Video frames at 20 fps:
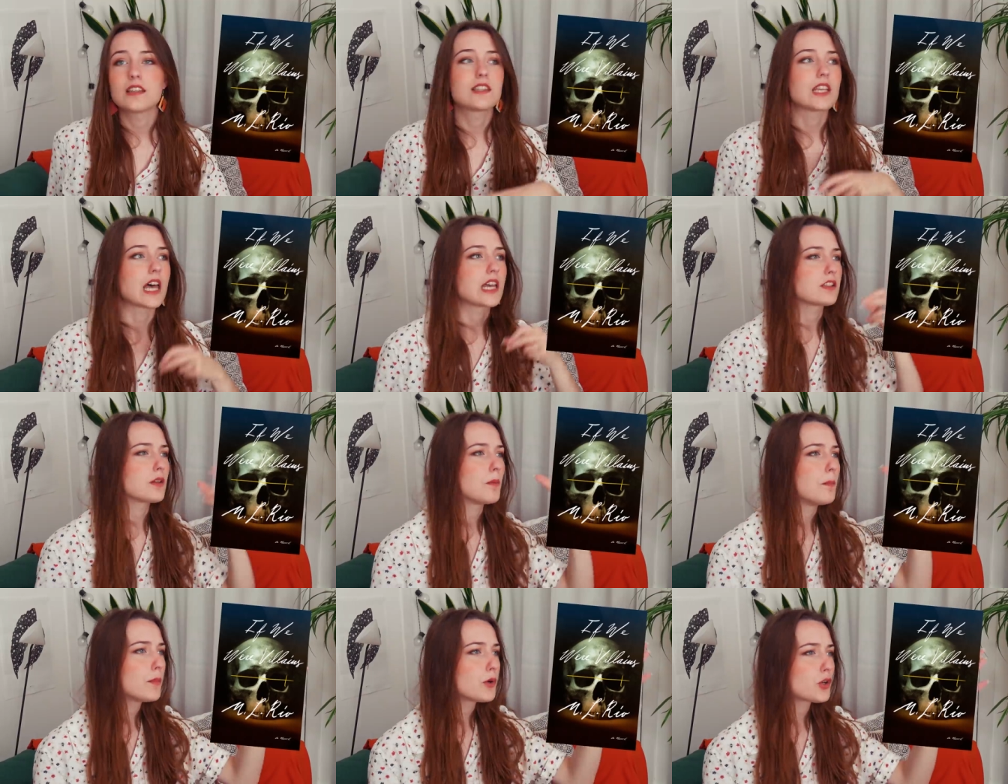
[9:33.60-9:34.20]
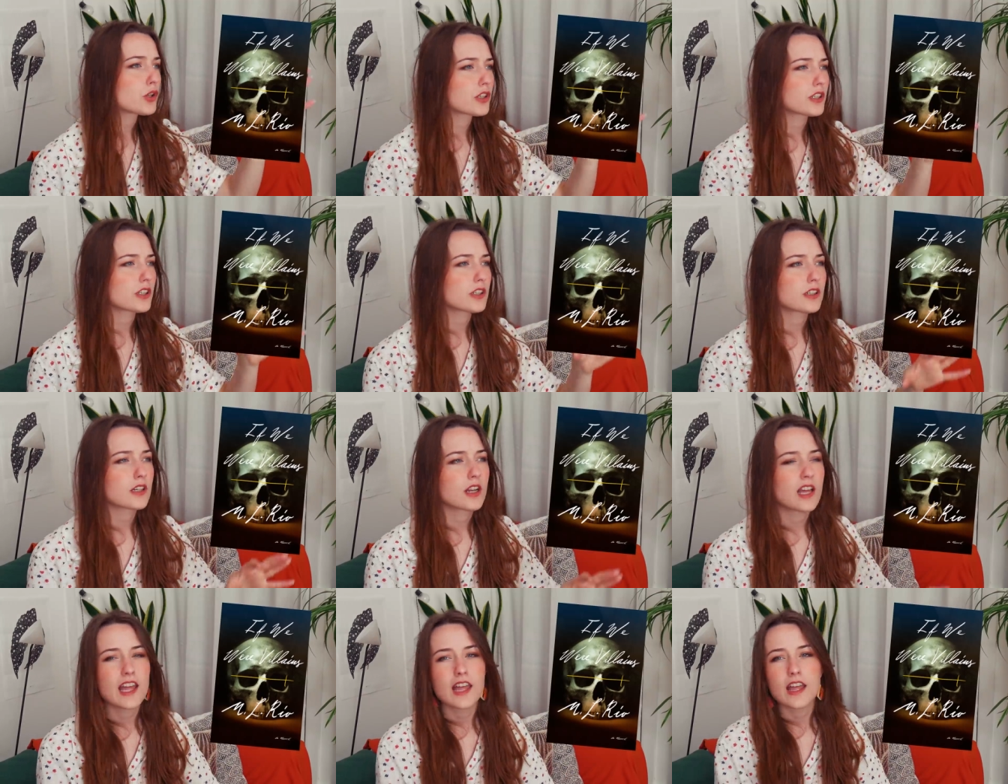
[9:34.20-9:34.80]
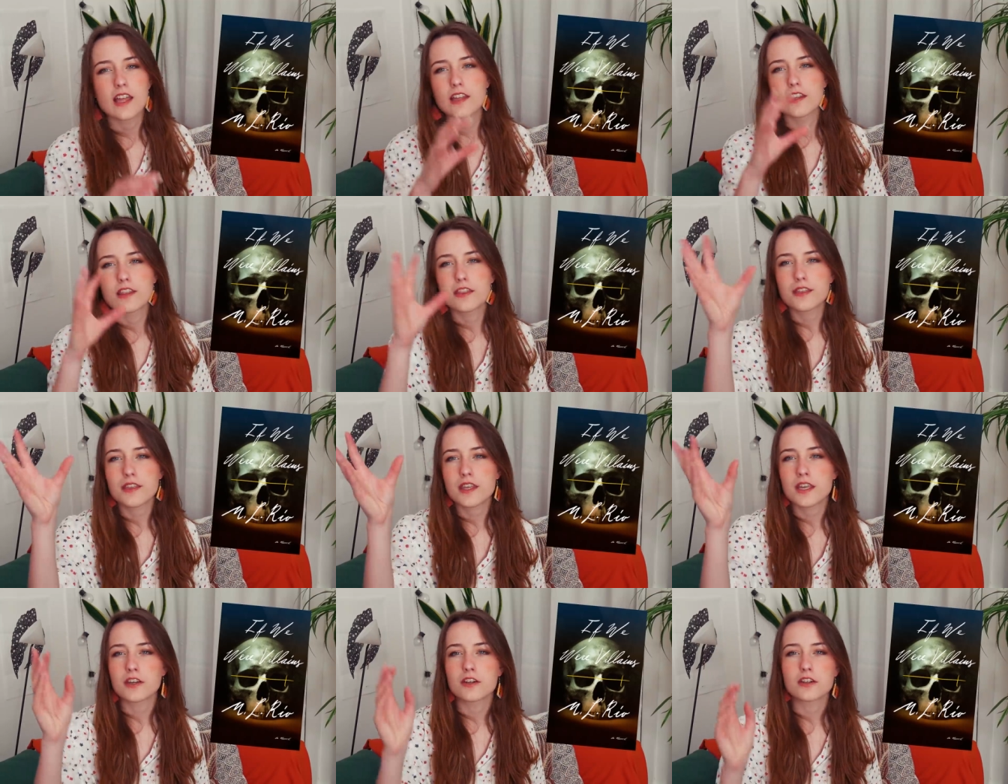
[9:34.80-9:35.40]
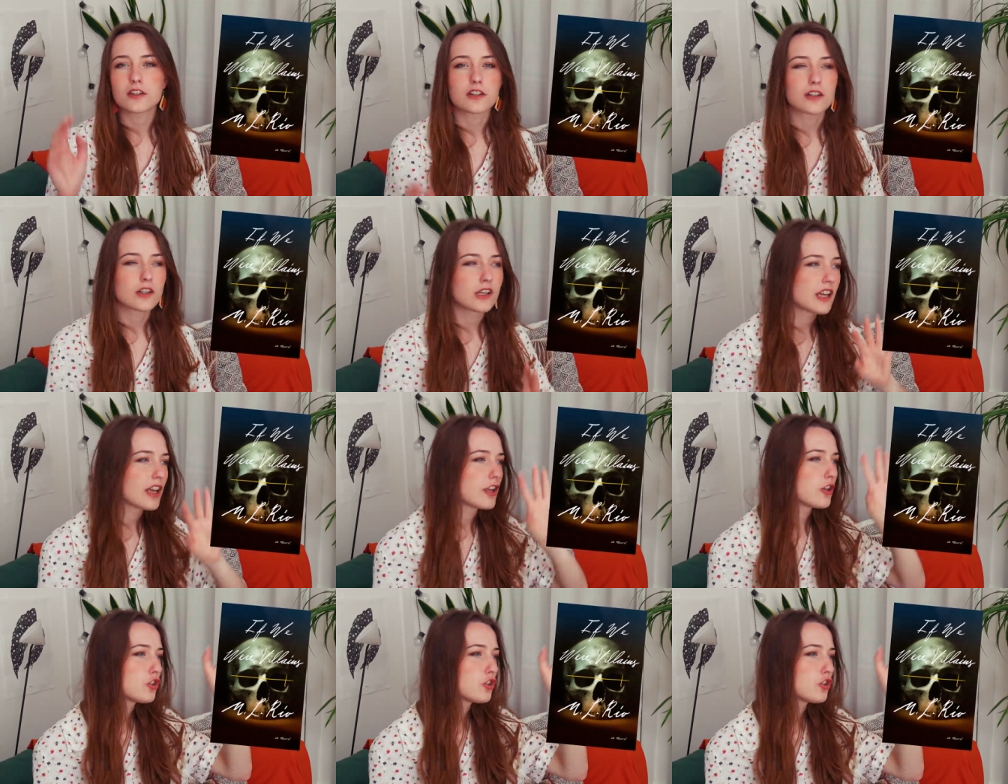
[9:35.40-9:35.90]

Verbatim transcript: This has murder, theater,